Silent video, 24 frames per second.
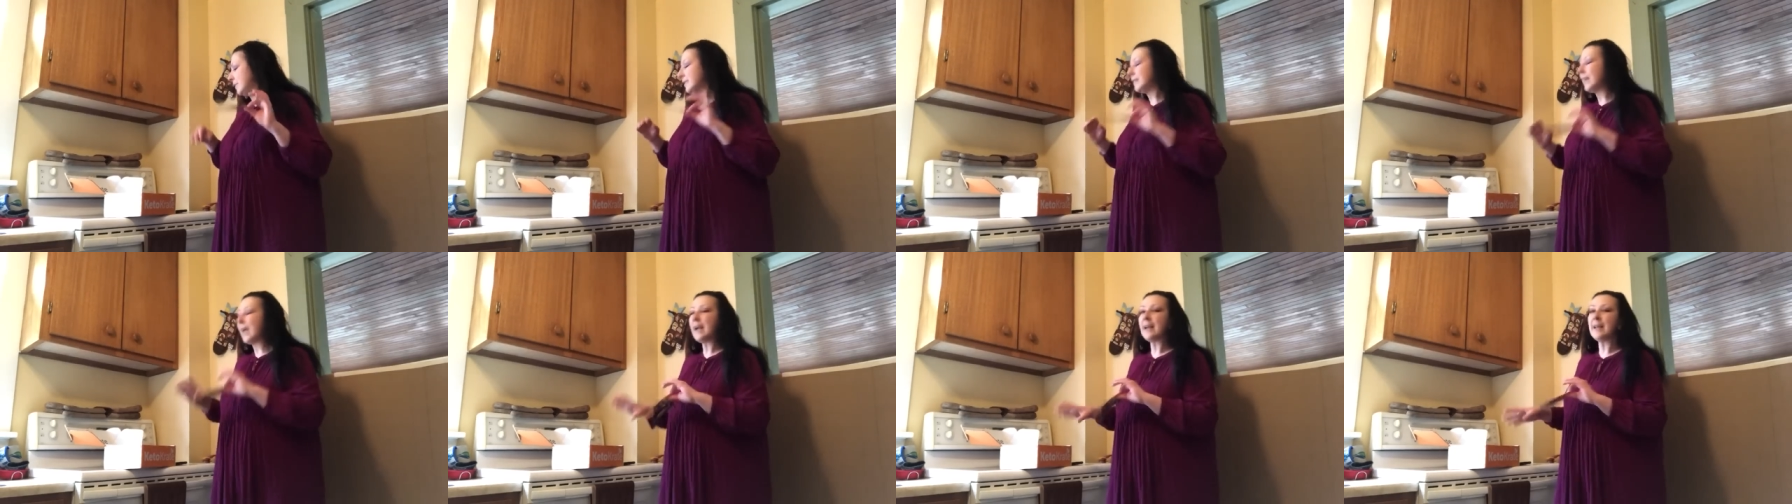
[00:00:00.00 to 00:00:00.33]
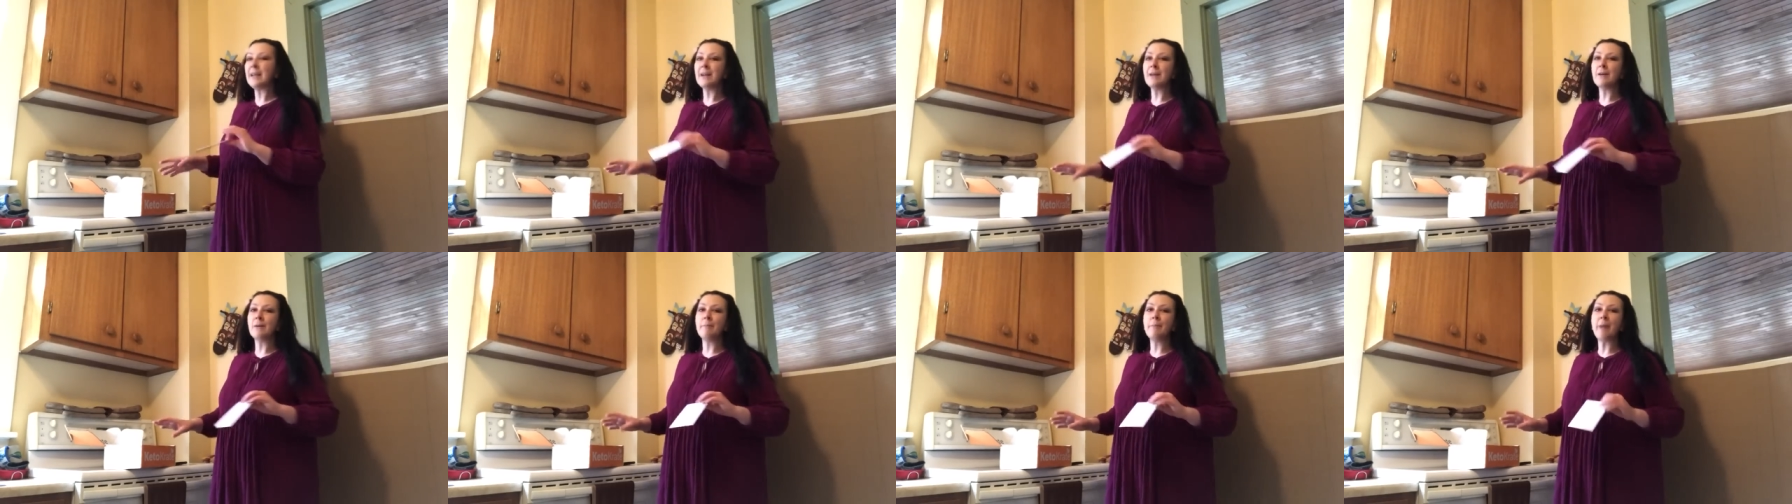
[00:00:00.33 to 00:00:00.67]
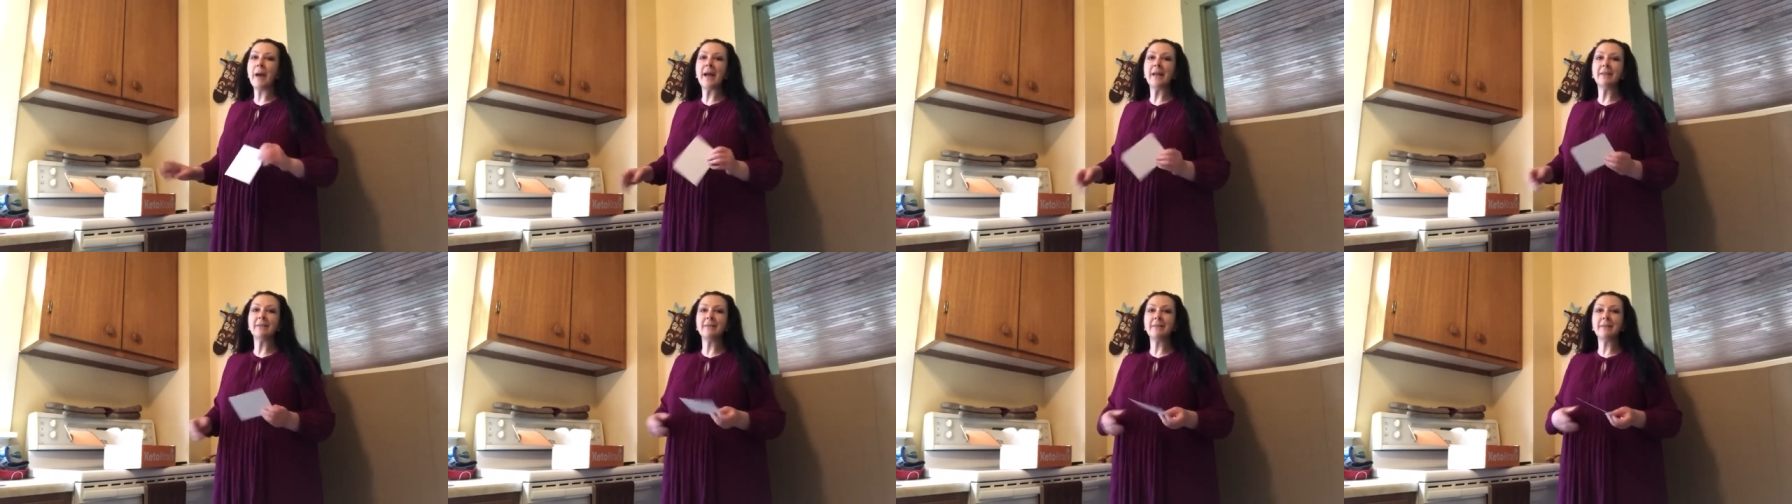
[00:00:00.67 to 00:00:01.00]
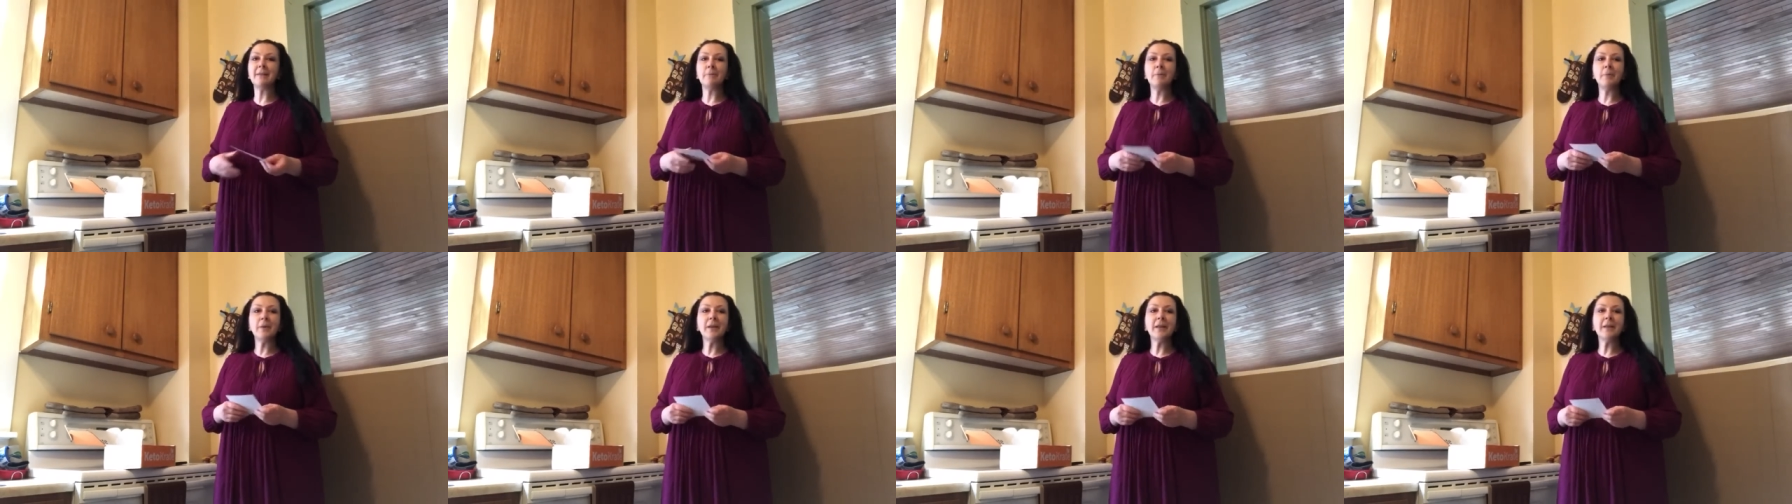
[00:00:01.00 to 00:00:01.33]
snacking on bad
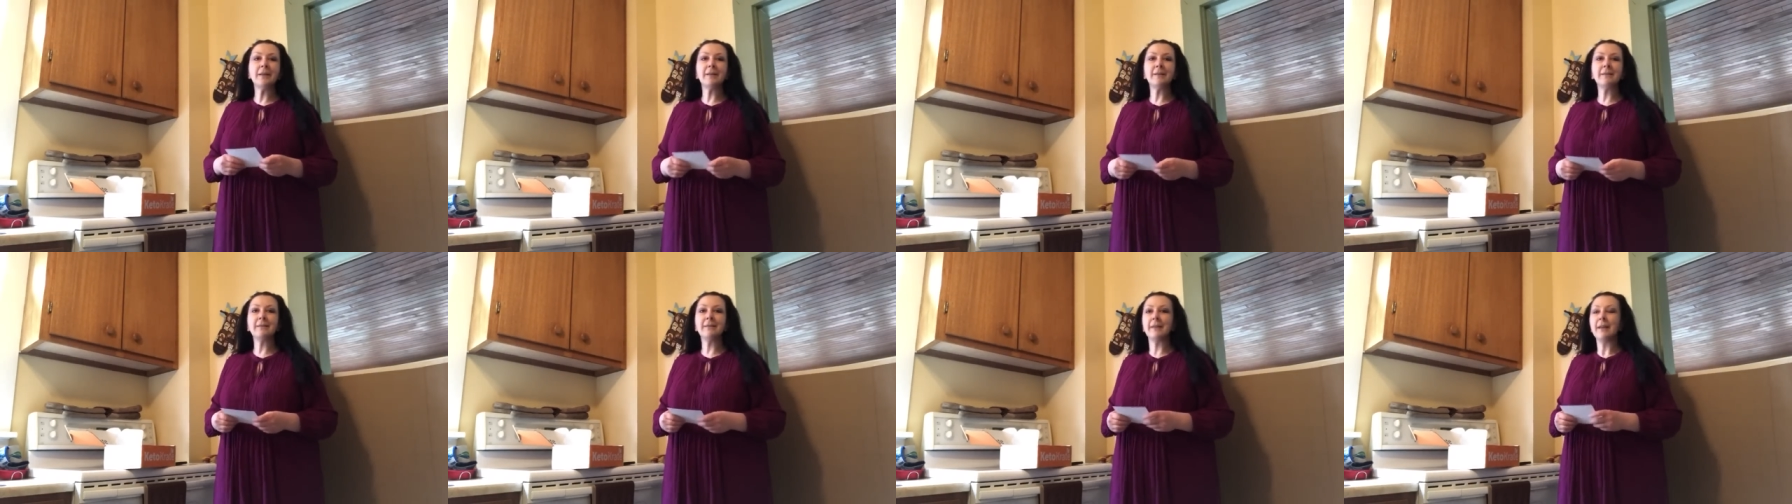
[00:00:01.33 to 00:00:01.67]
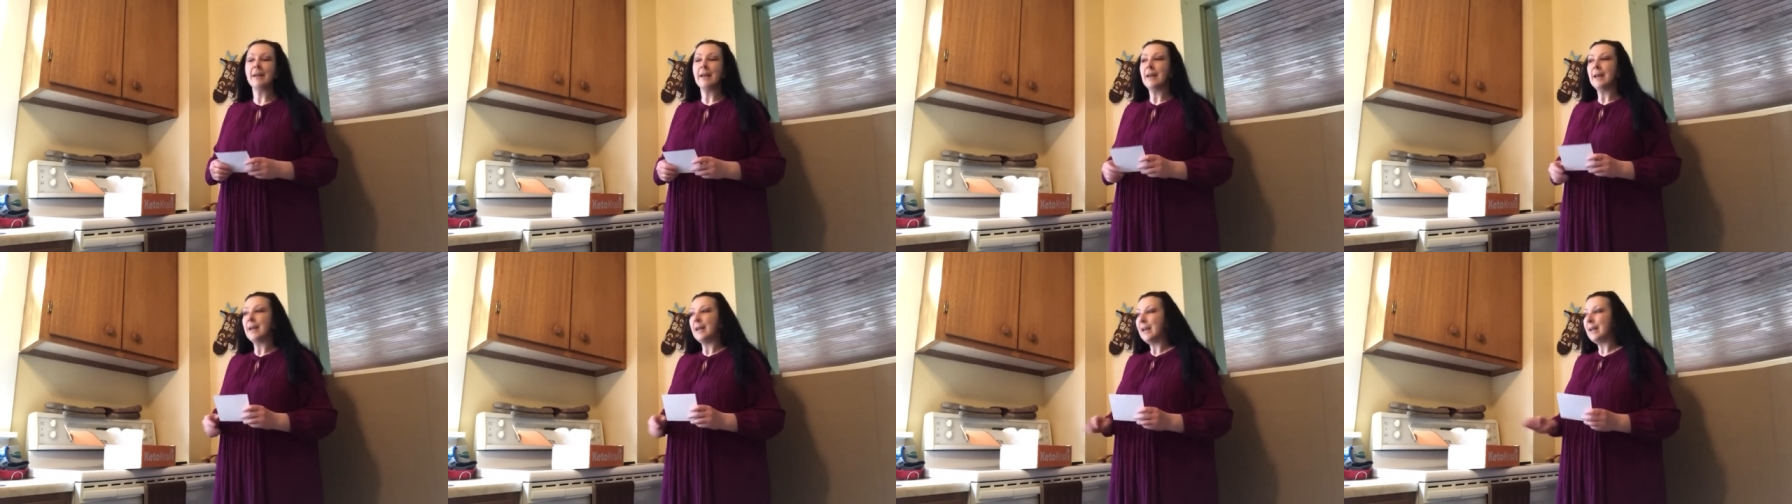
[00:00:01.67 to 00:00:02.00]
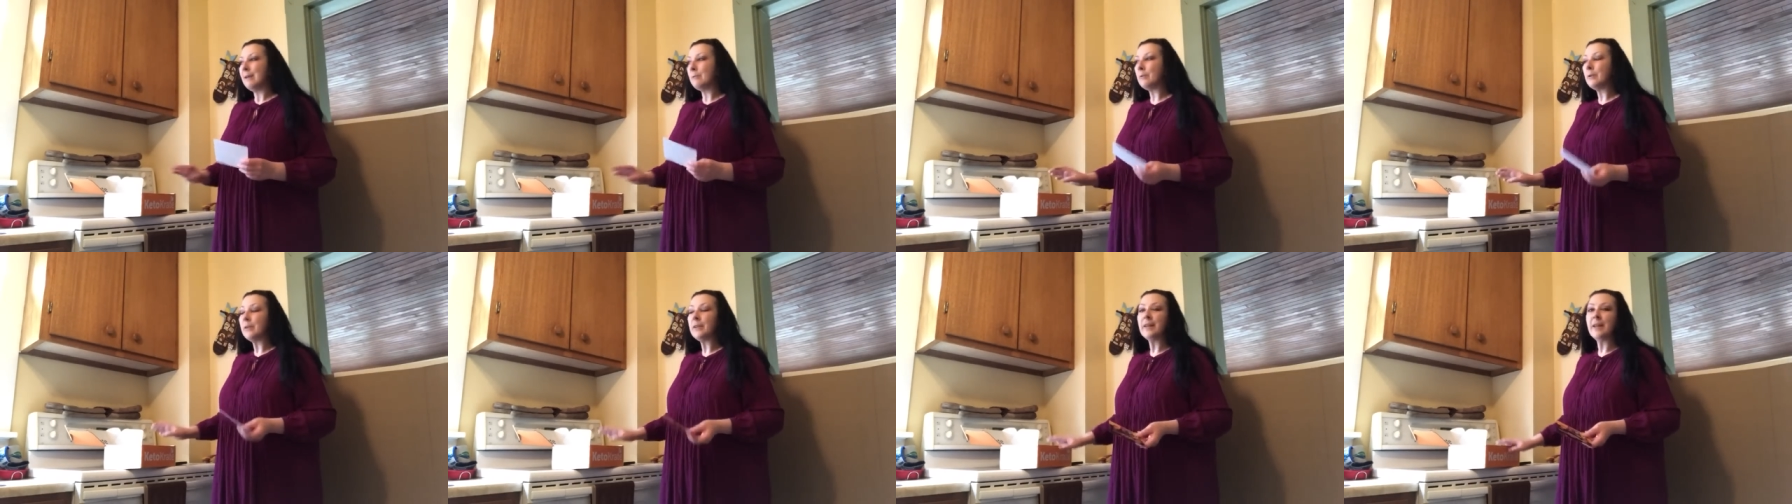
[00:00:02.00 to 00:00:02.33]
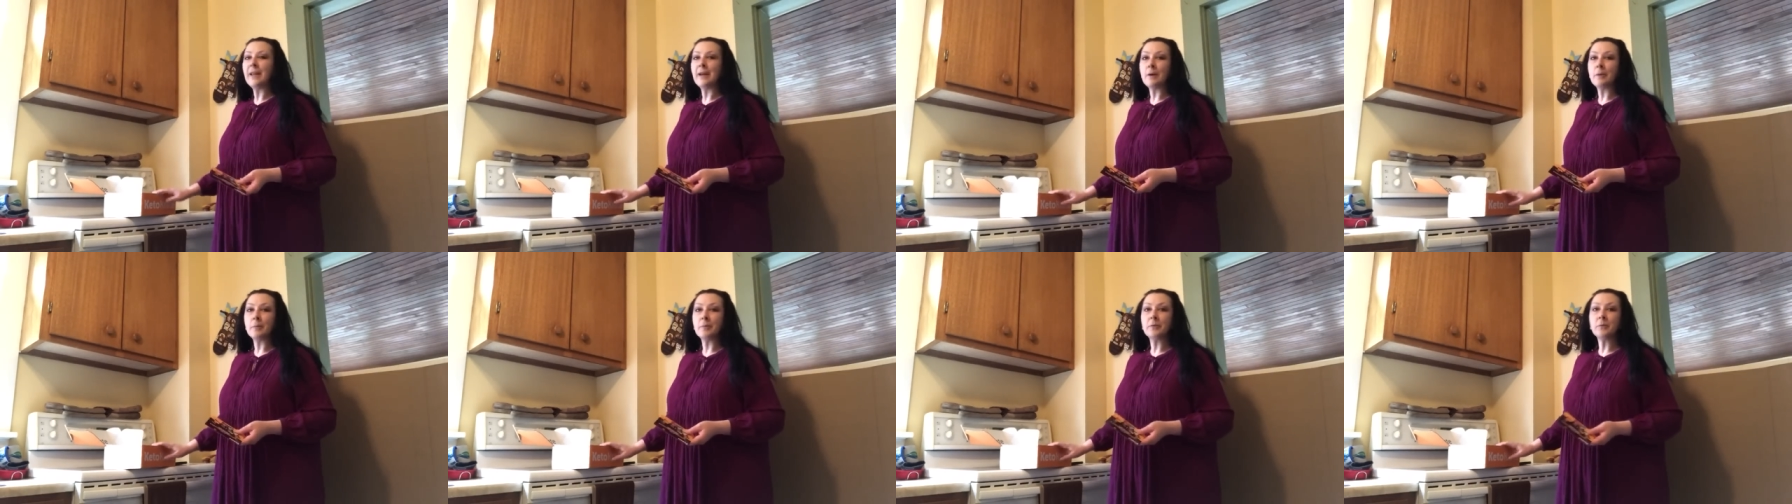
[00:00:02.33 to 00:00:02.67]
stuff, because it really
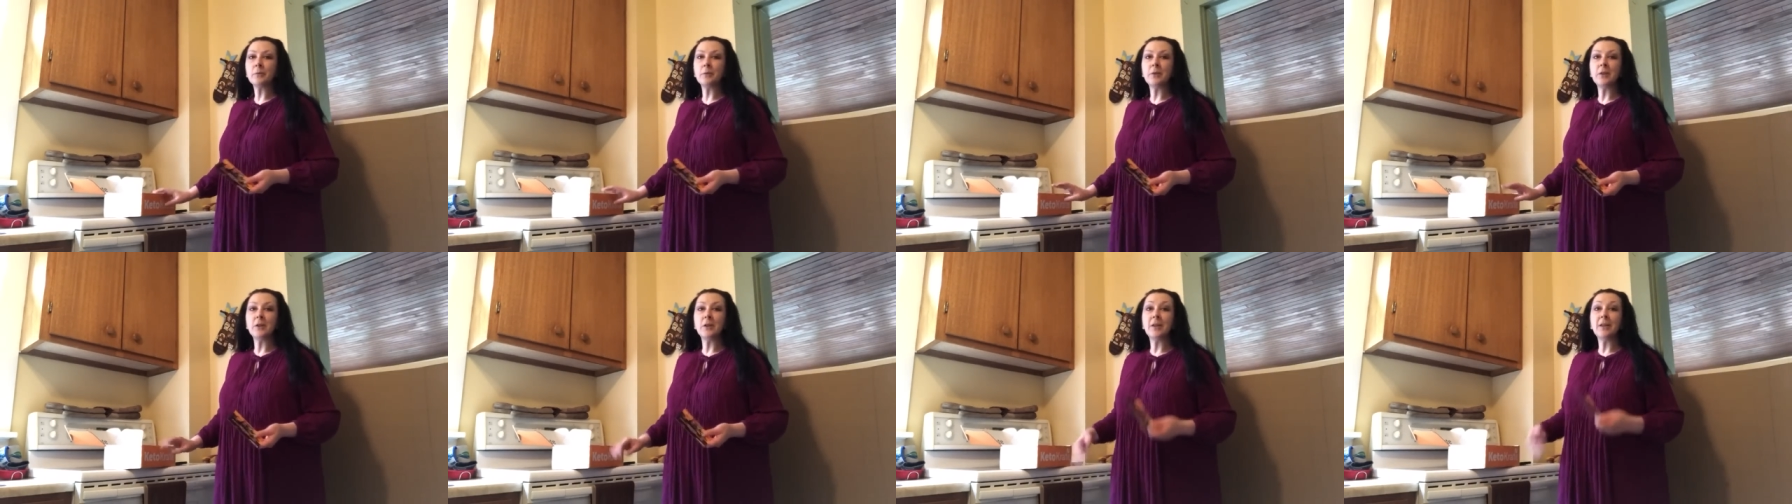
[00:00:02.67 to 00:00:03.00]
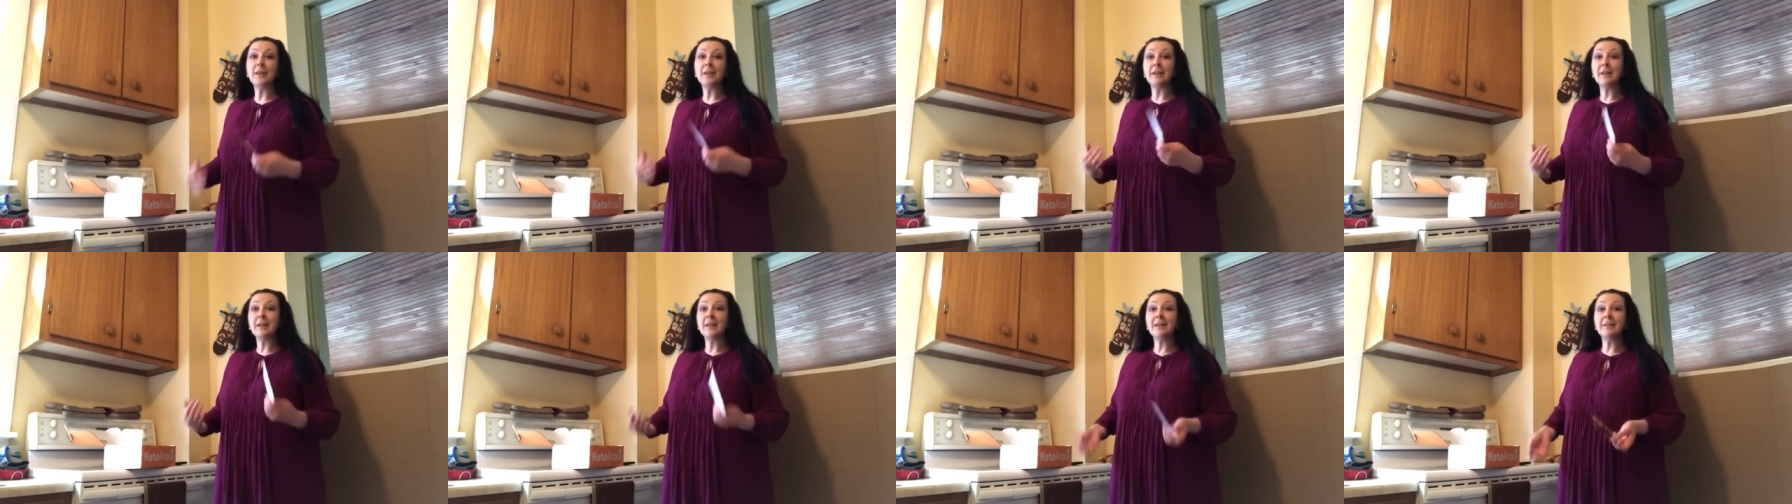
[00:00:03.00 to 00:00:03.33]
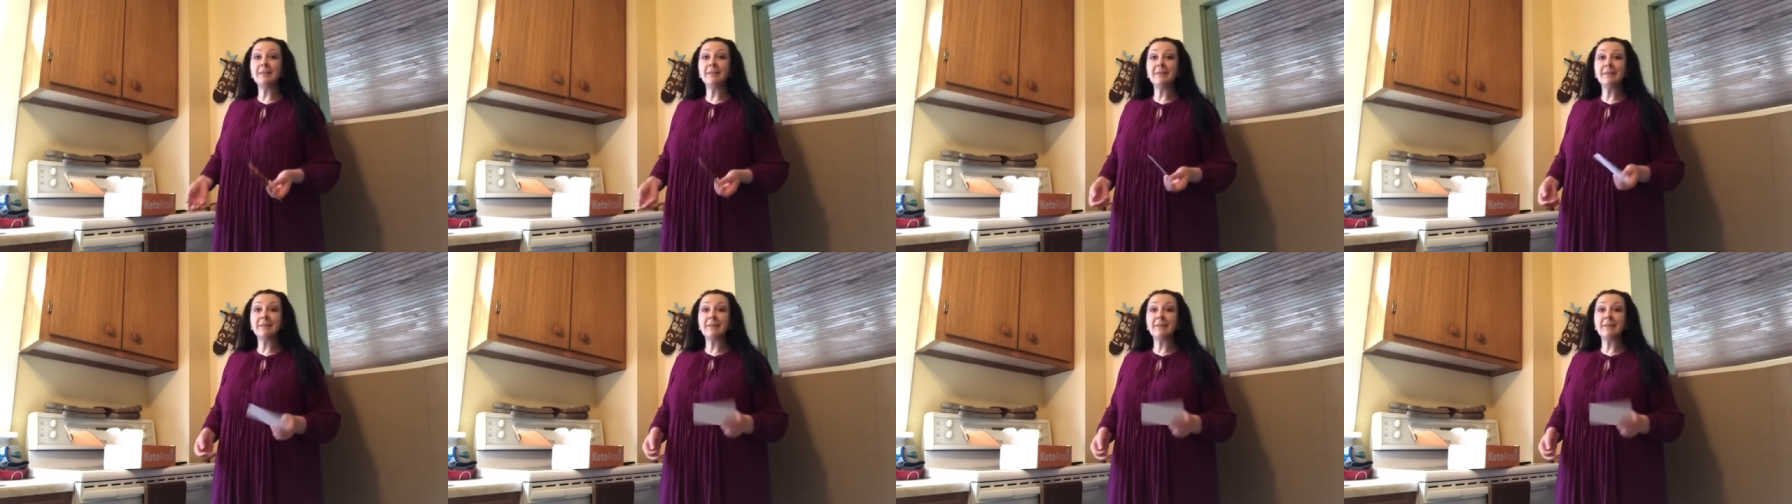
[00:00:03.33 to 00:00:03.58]
helps when you eat the good